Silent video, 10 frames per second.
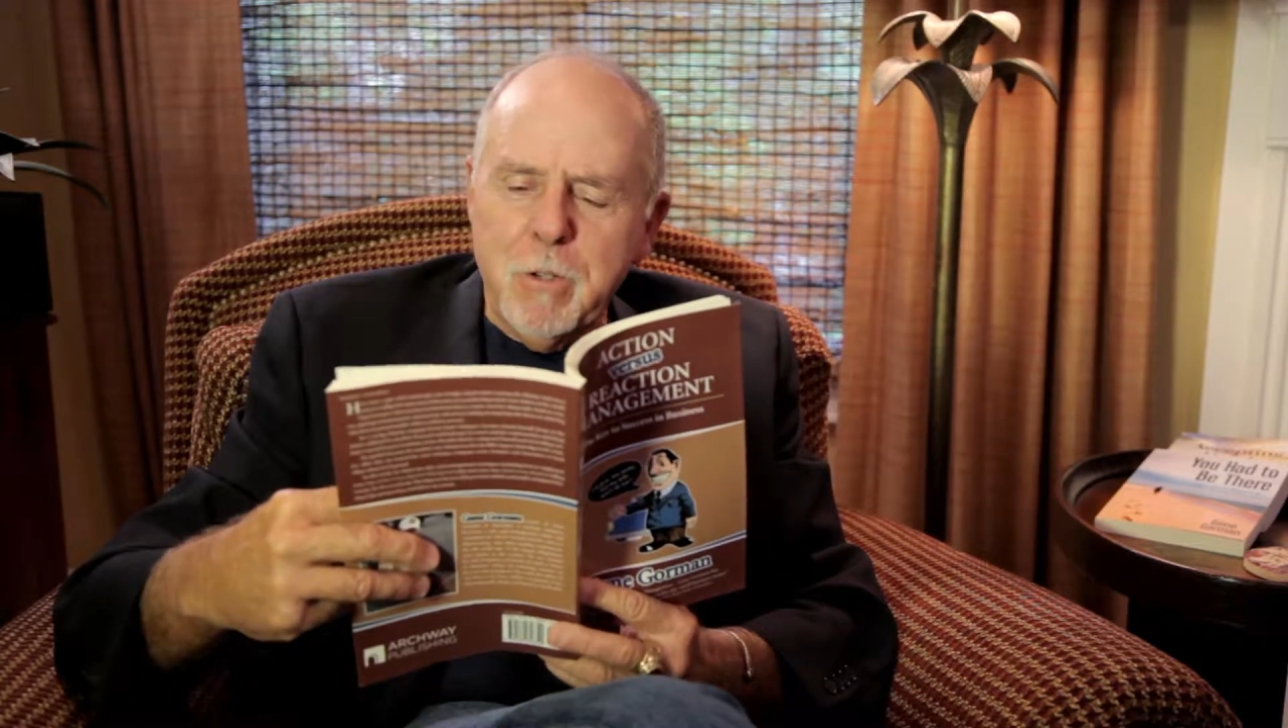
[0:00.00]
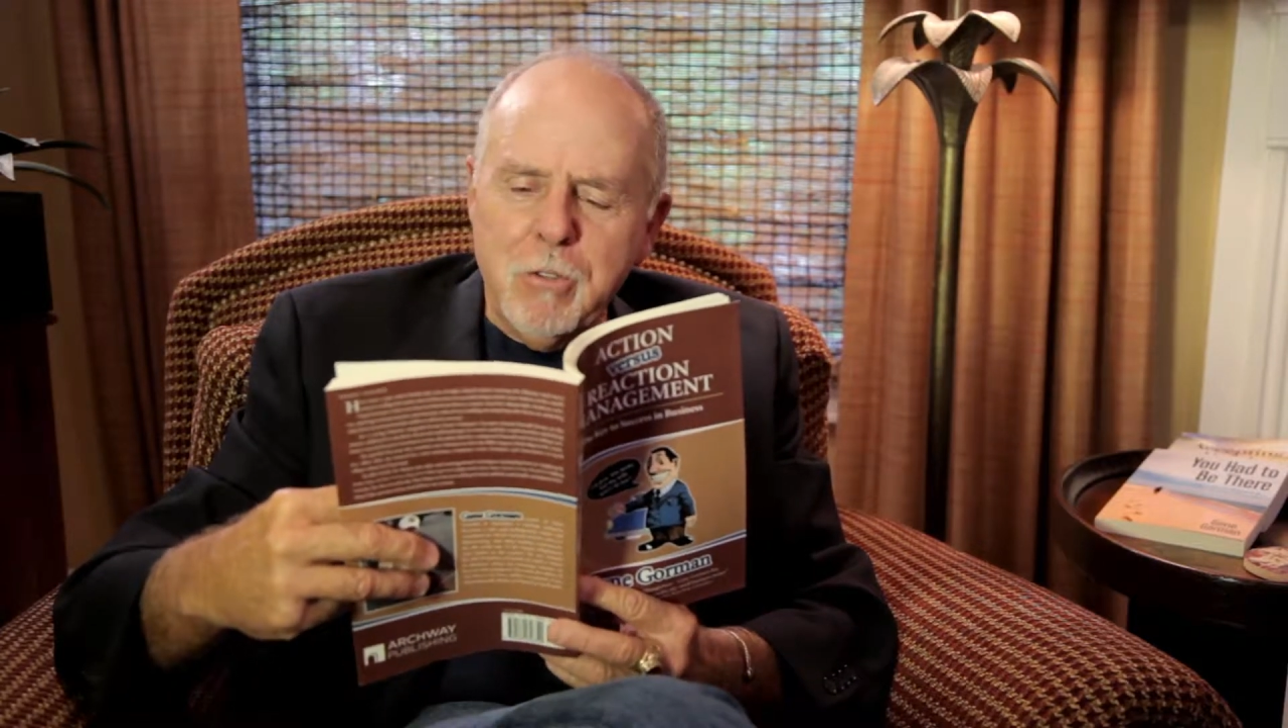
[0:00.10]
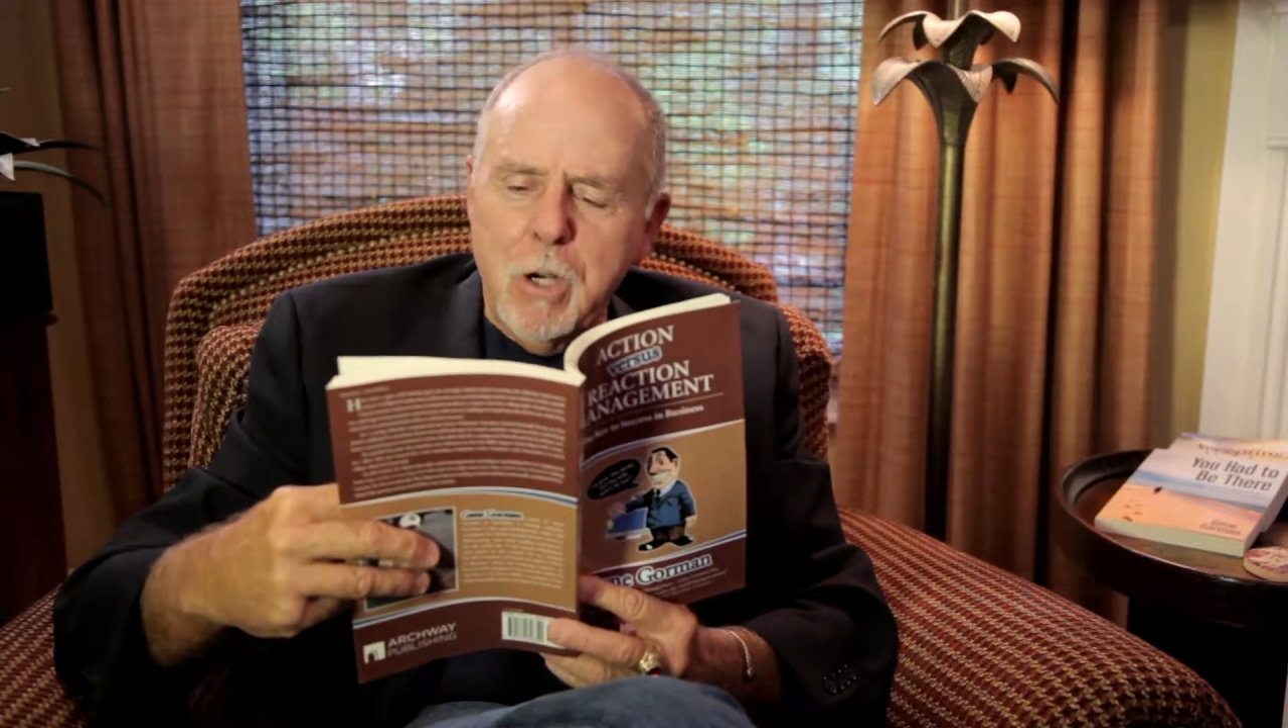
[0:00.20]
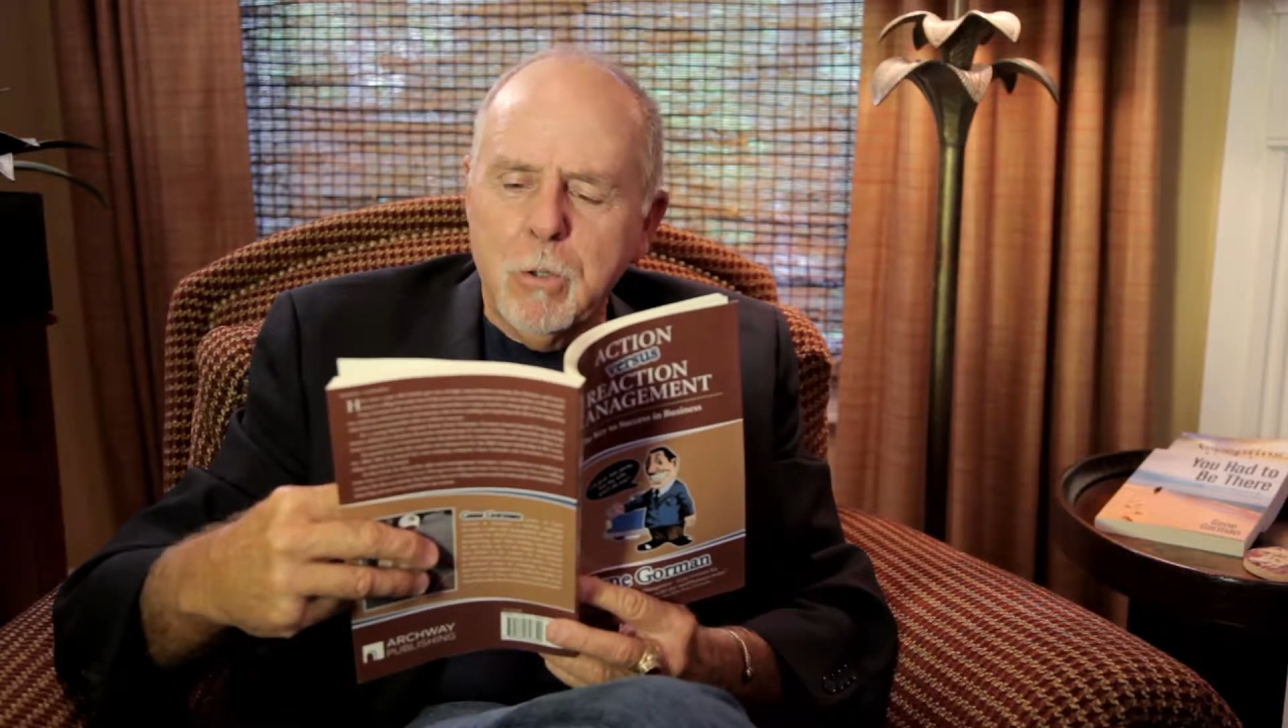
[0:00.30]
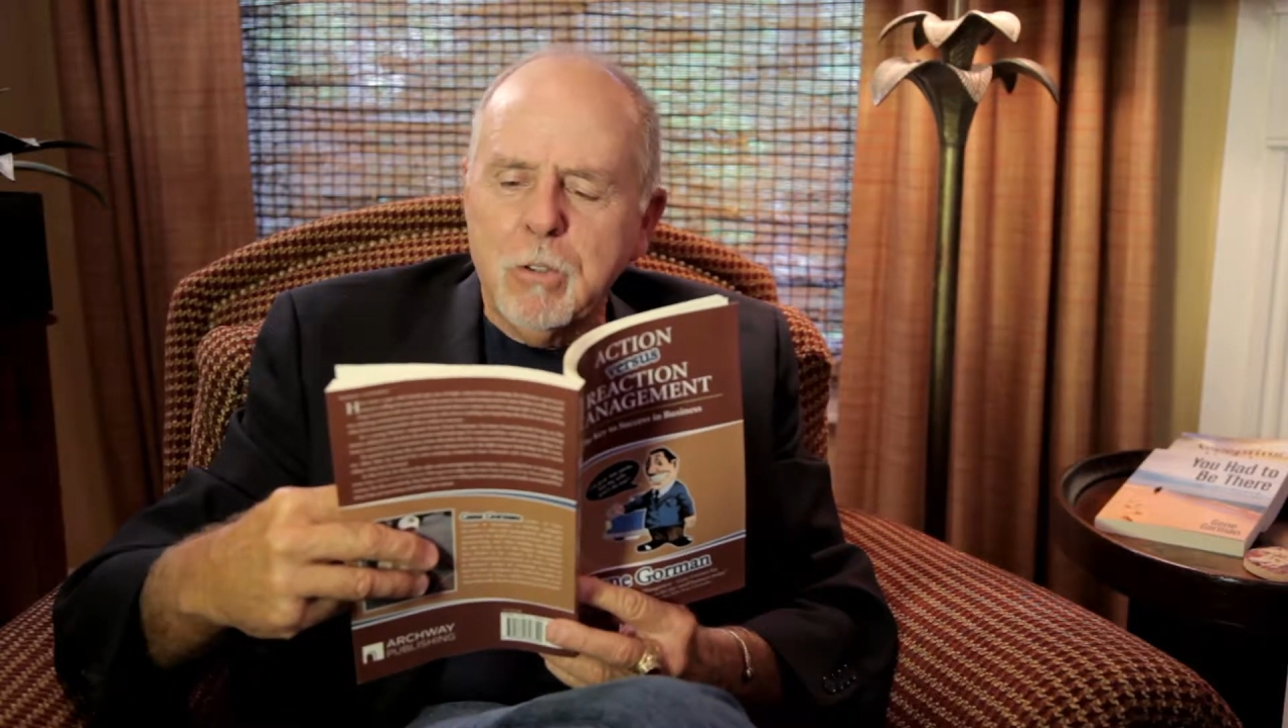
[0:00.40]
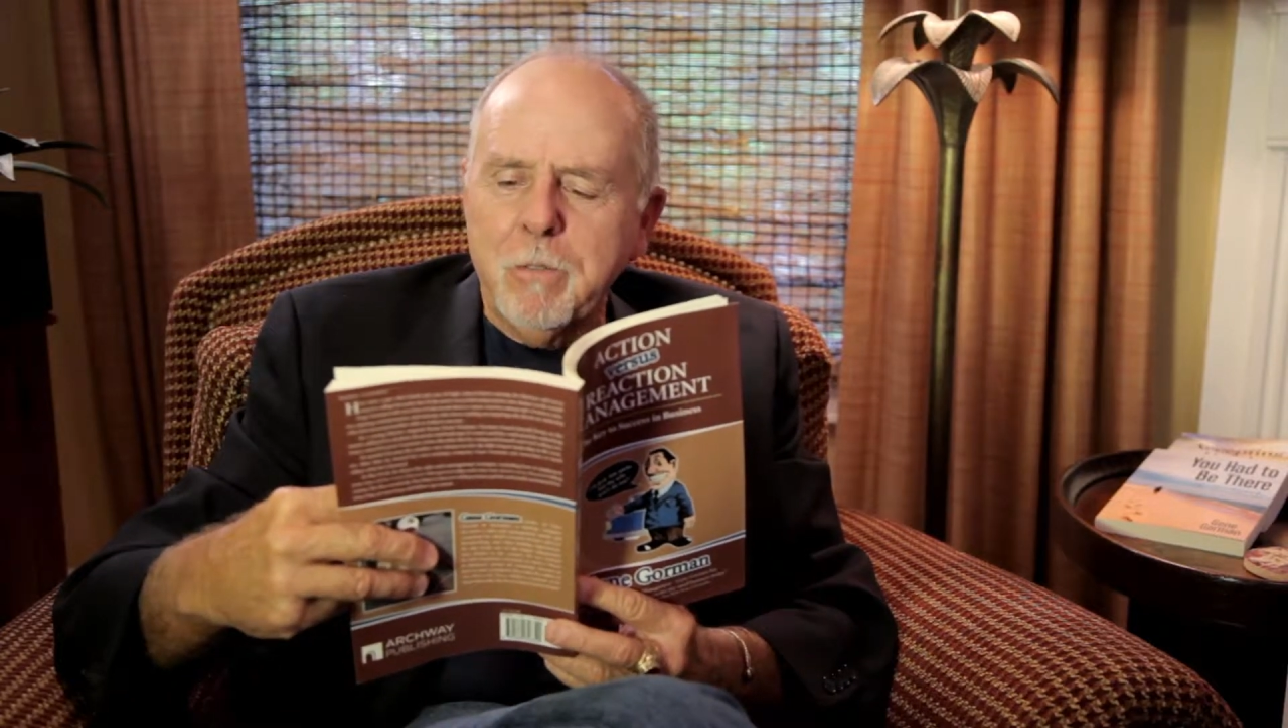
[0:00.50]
jungles of